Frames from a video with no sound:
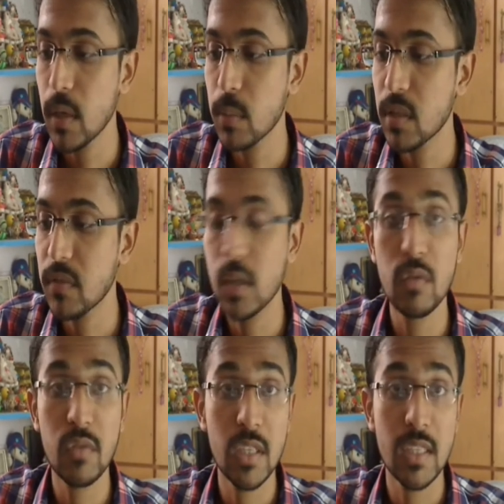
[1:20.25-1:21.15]
bulbs are very
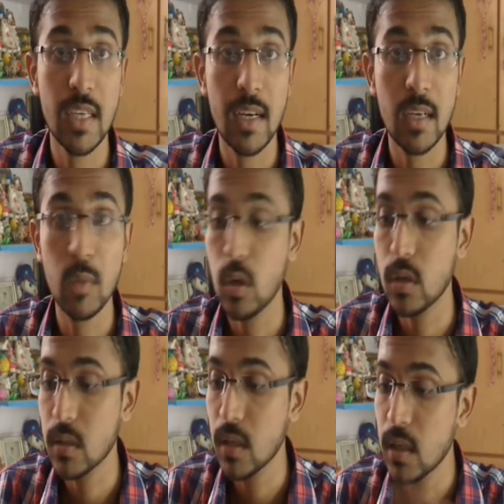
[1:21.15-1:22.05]
good for recycling
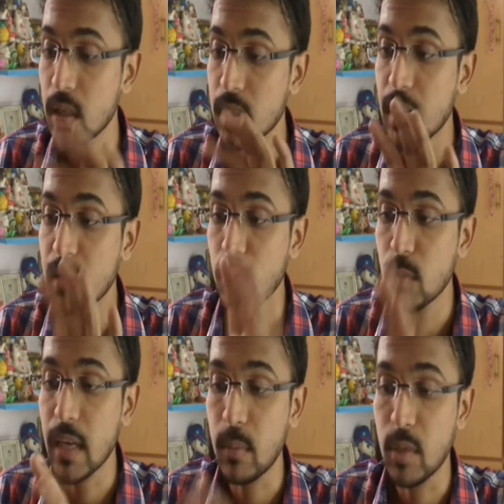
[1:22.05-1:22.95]
because starting from
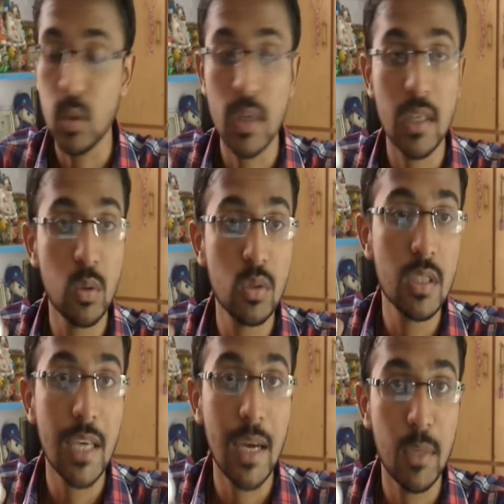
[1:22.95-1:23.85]
the cabinet, you can use
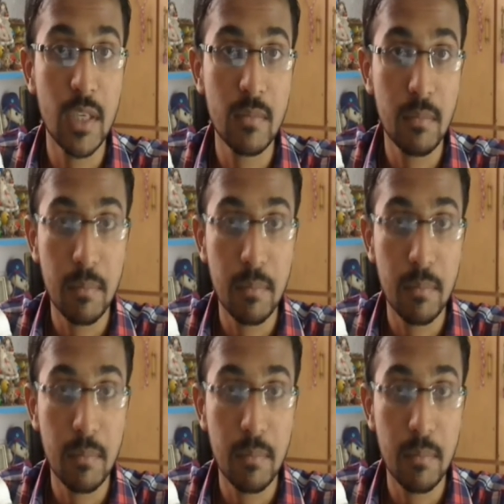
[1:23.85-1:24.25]
this cabinet,